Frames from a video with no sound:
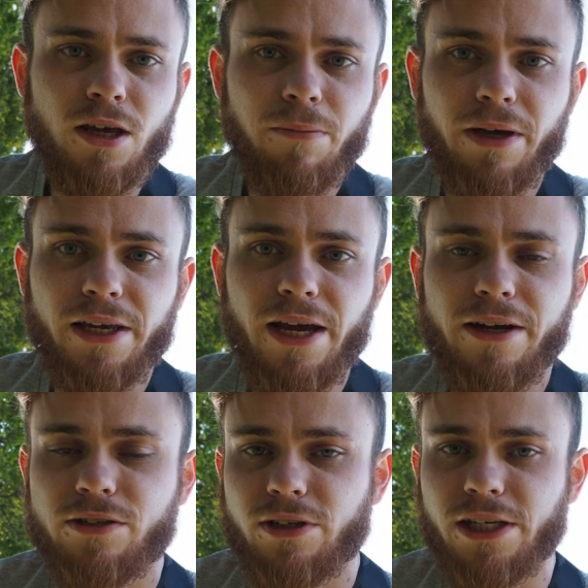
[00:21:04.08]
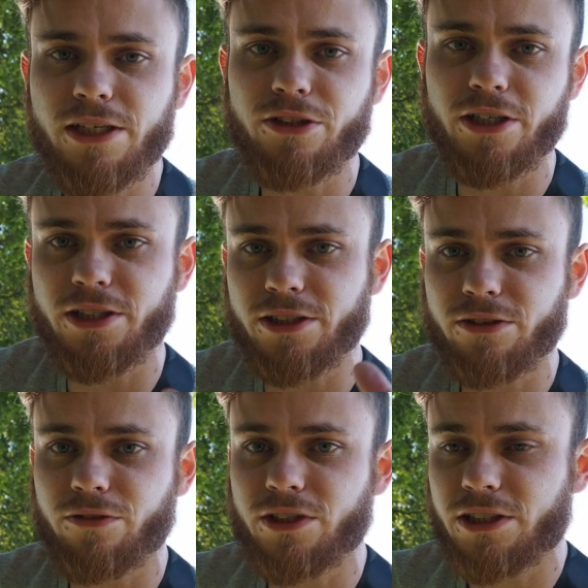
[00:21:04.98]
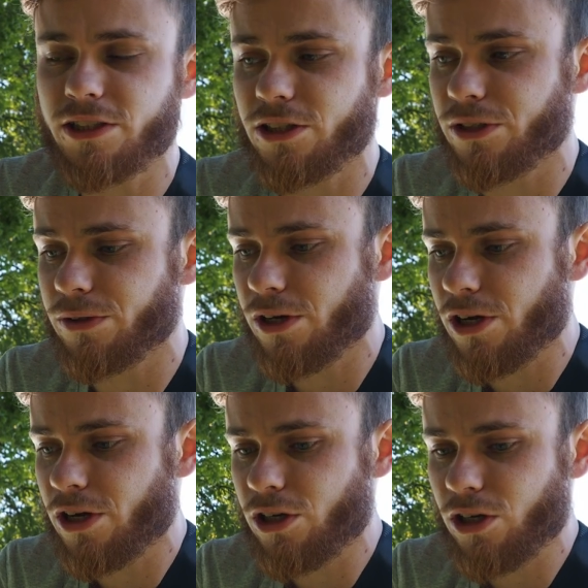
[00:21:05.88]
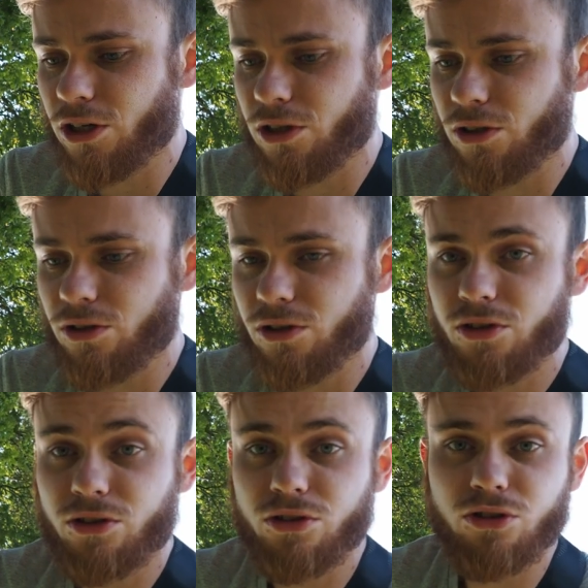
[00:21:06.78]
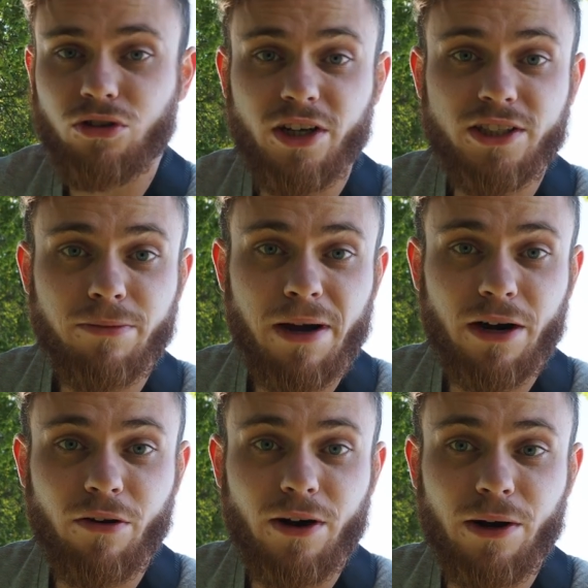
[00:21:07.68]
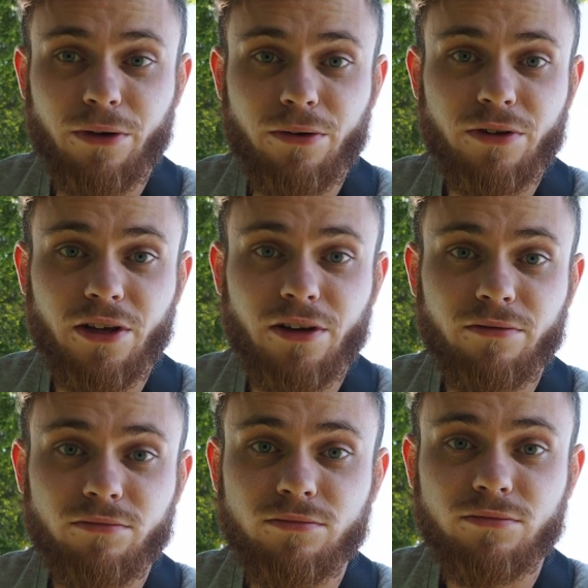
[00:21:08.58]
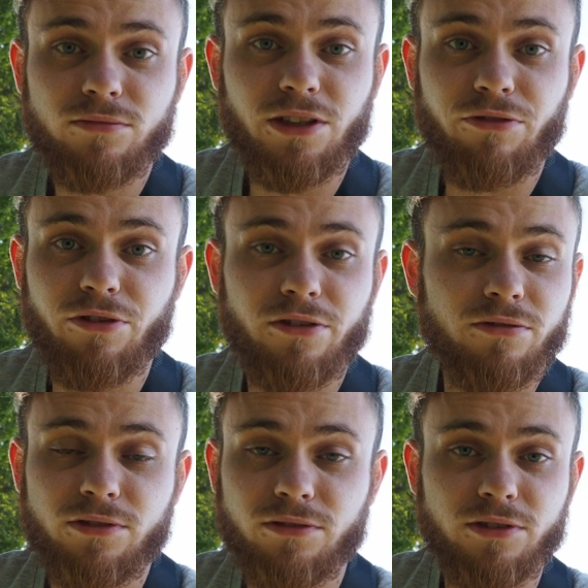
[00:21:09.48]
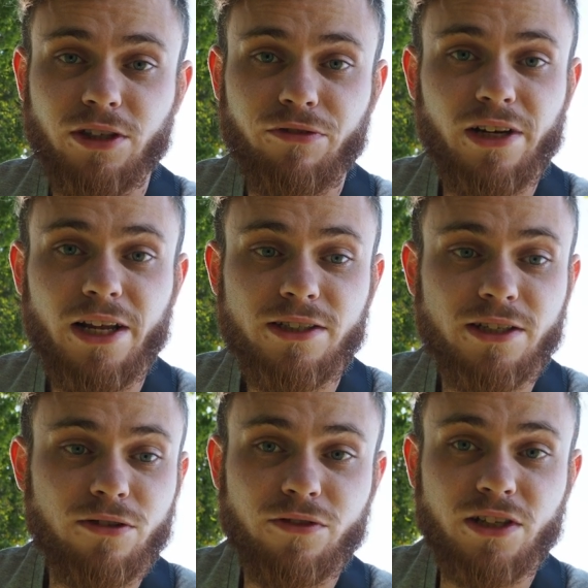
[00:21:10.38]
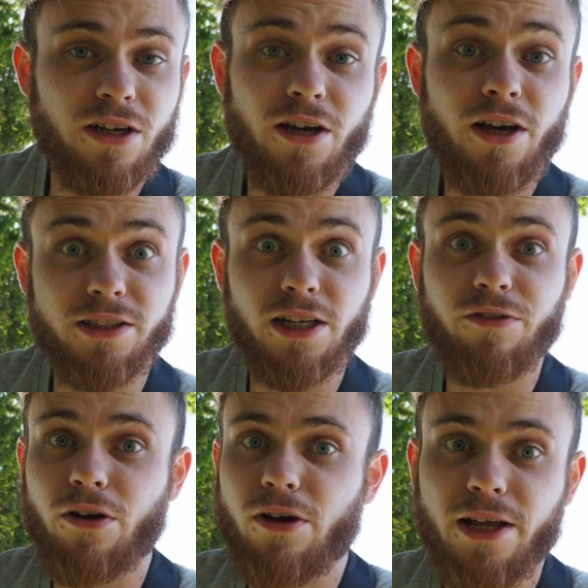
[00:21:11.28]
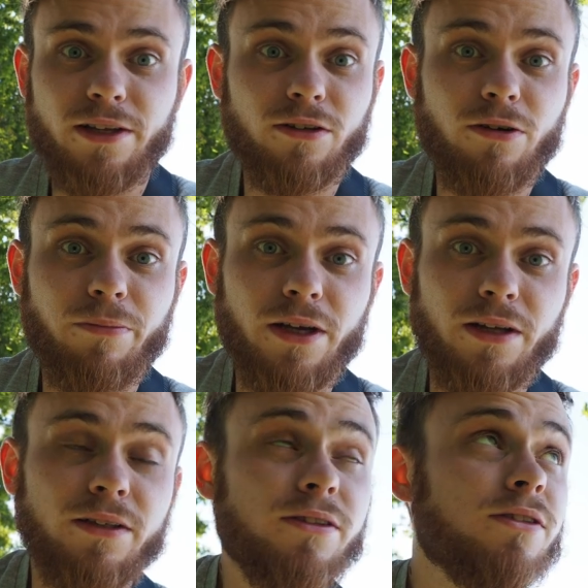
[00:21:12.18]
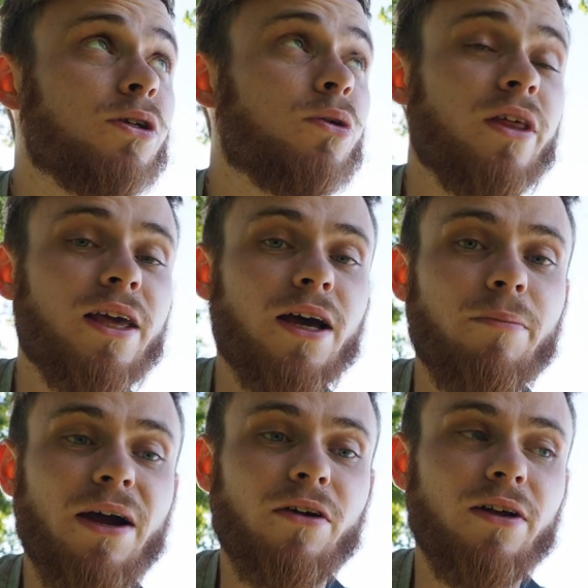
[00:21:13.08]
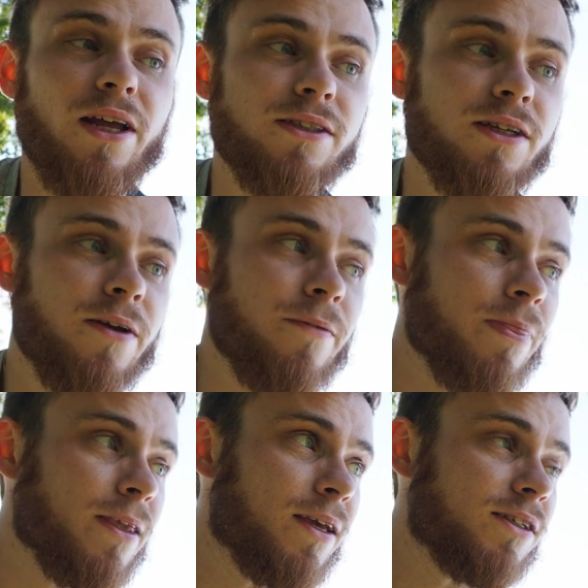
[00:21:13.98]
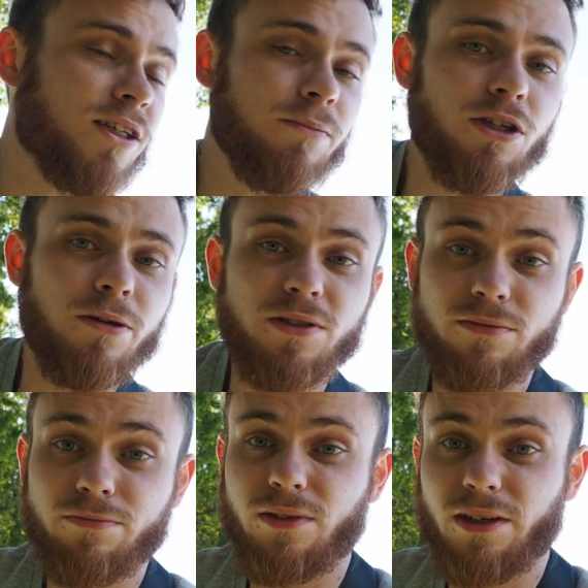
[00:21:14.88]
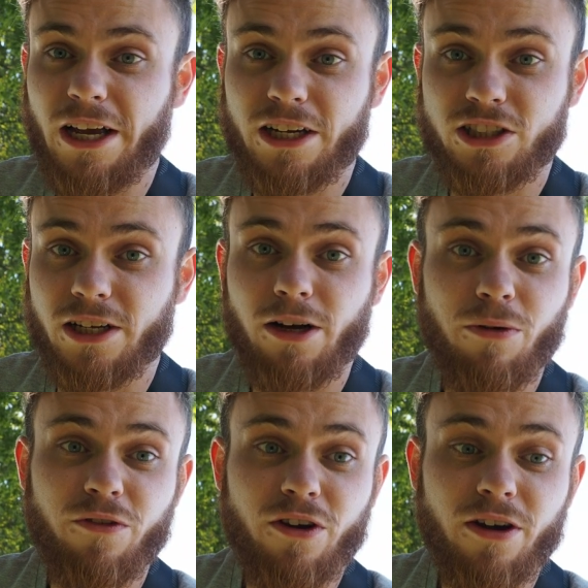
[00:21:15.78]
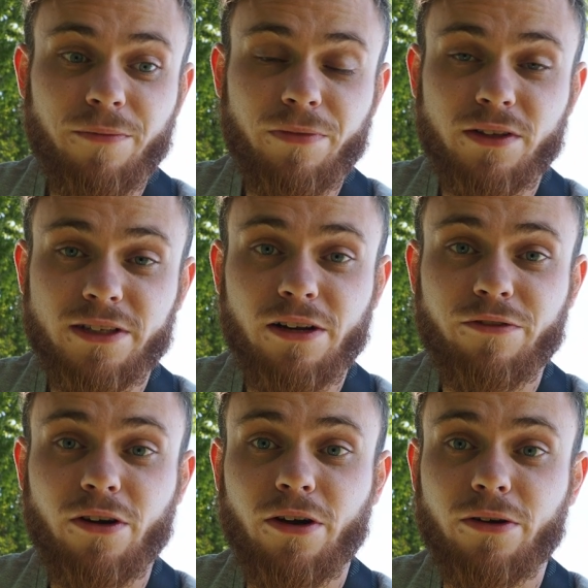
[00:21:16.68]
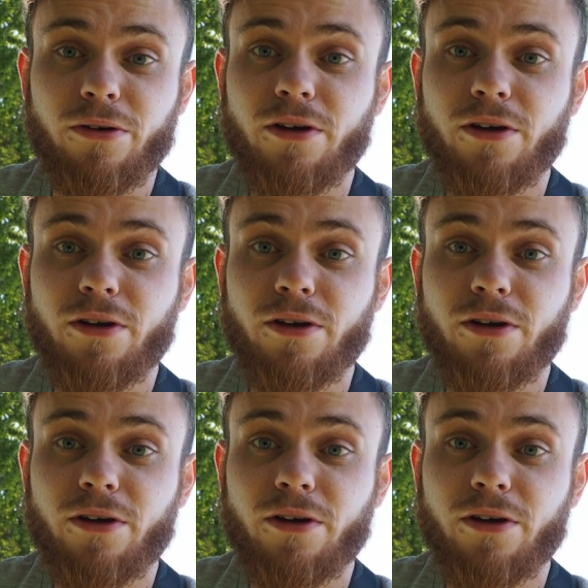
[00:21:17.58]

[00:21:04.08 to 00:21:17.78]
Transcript: but yeah, it's really interesting, obviously, to try some macro out using different different lenses. Obviously, a telephoto lens compared to the uh, macro lens. Sometimes actually I prefer the telephoto